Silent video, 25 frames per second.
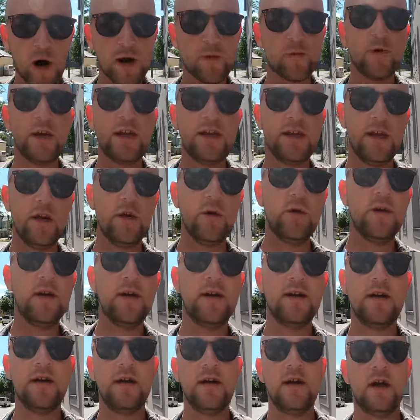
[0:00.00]
what we do,
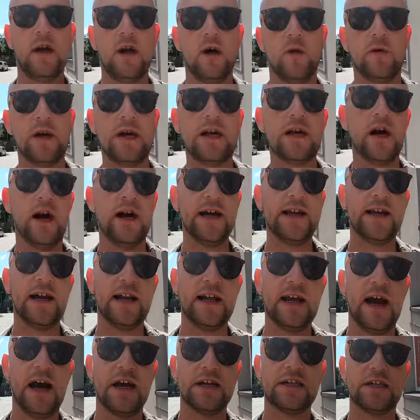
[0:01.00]
we
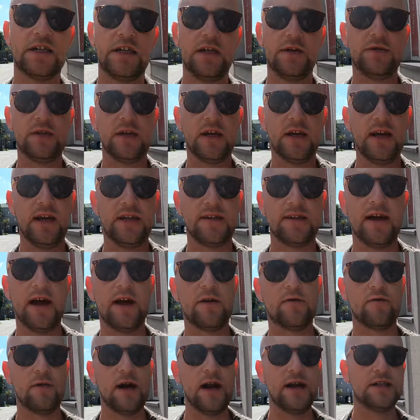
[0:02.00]
kindly ask you to hit
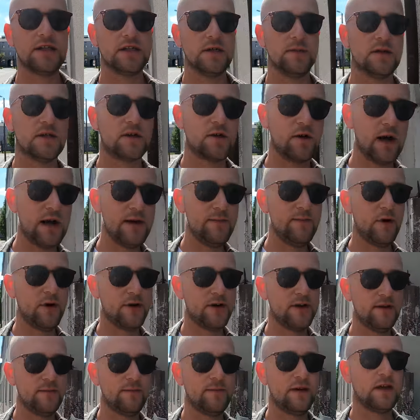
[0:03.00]
that red subscribe
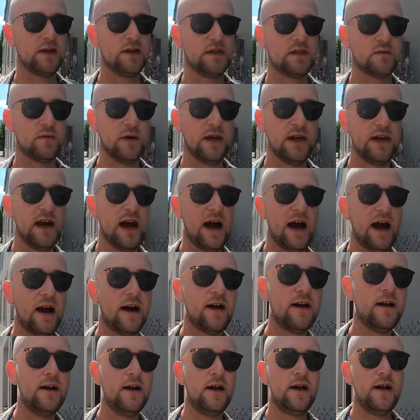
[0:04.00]
button because we
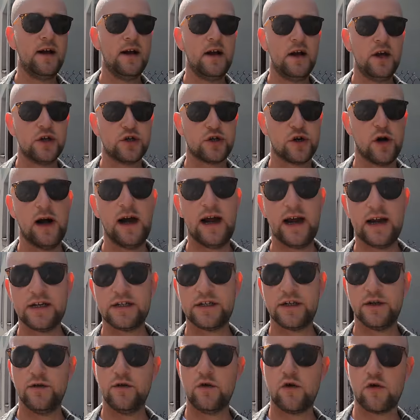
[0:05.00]
are trying
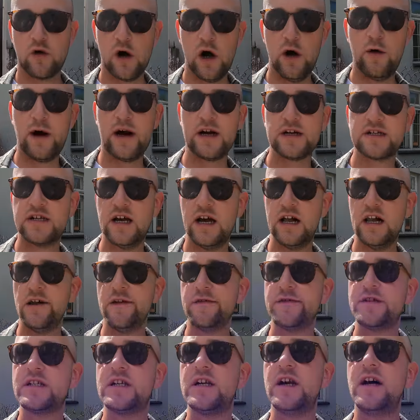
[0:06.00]
to grow
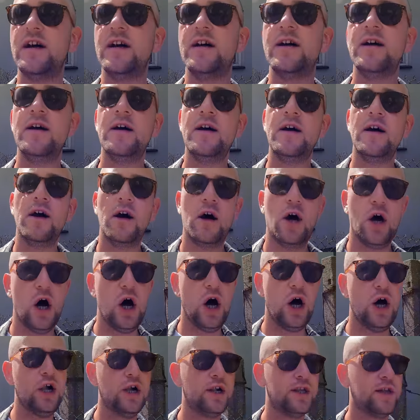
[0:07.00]
ourselves
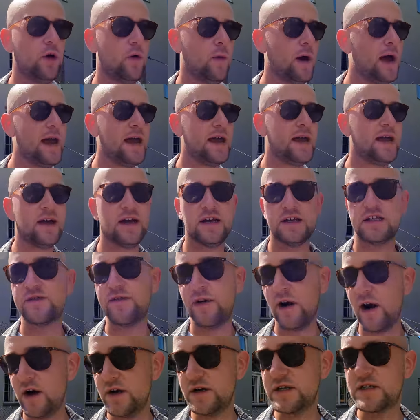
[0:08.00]
all the way as
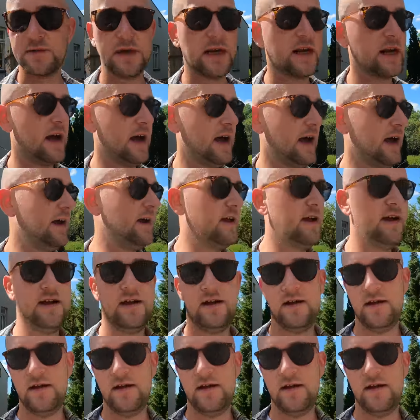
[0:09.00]
far as we can